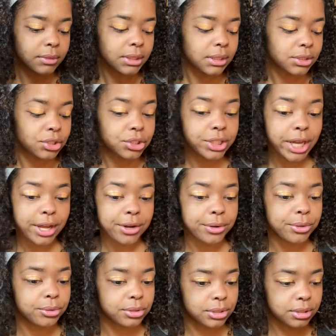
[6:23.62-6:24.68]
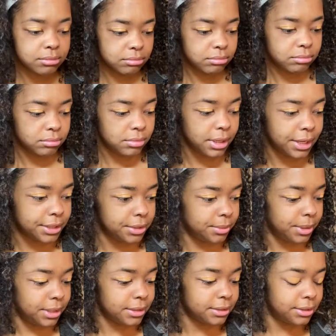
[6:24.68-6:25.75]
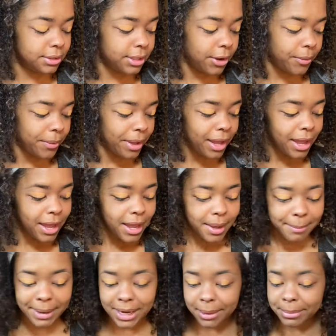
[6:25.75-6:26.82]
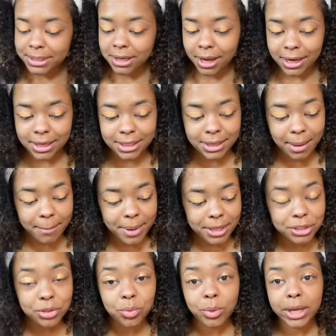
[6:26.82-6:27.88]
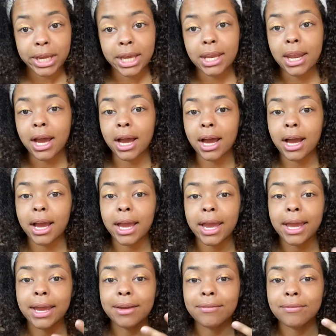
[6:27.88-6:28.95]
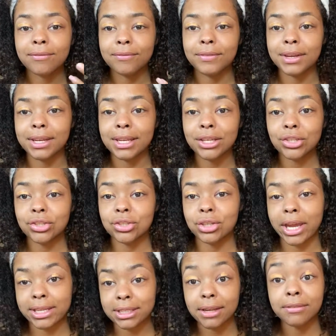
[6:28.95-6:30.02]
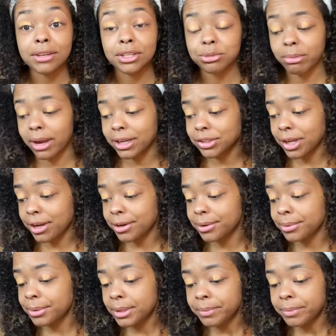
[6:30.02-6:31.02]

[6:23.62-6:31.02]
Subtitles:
shadows next week. So, might not be talking that much when I finish my eyeshadow.